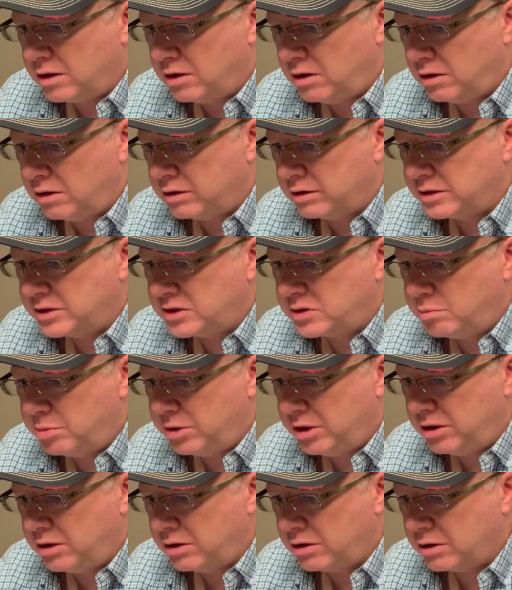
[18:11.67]
call it a
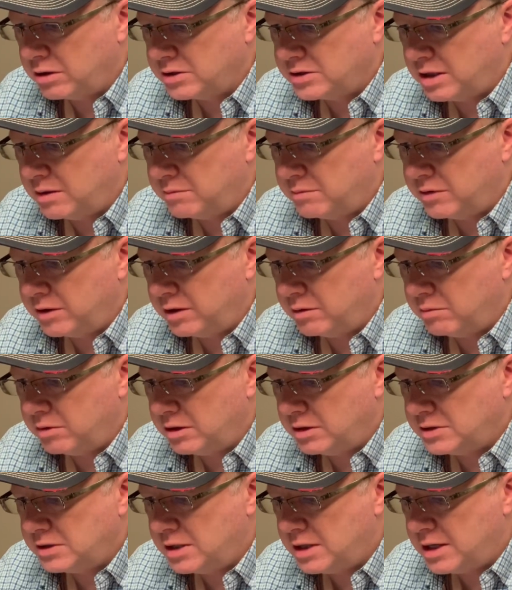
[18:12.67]
spear or something, but
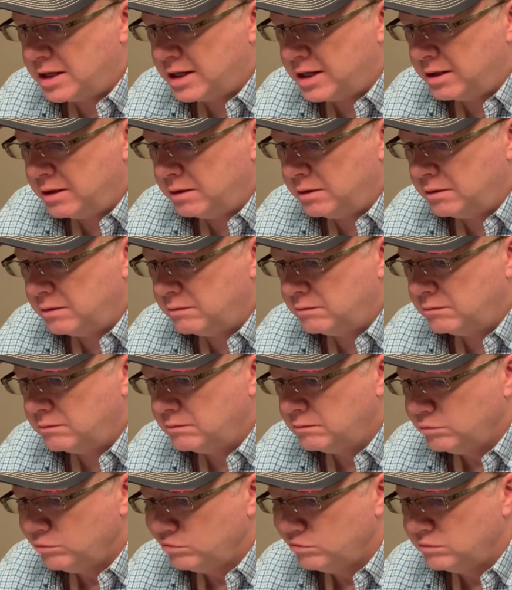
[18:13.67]
it's not.
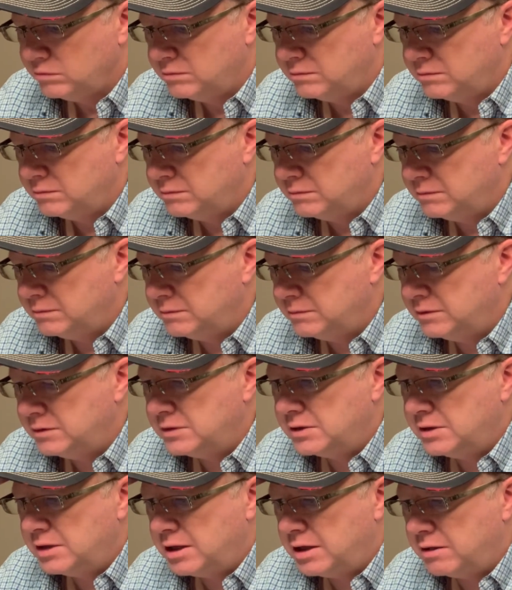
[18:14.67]

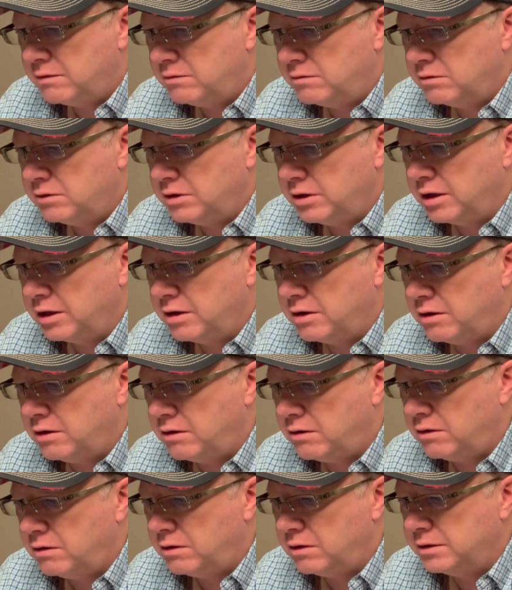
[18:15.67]
It's not really
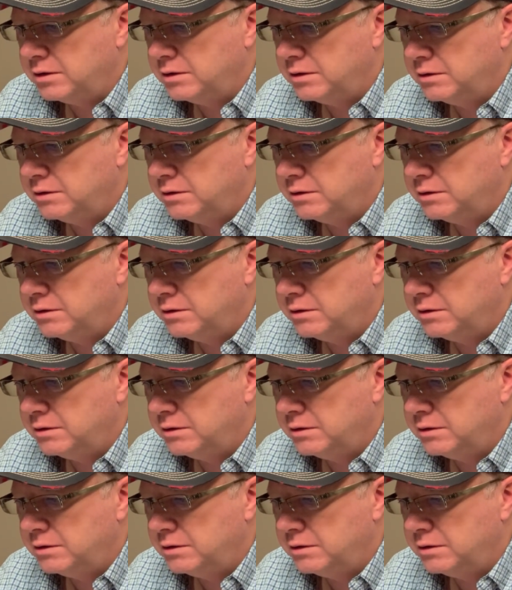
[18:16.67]
called.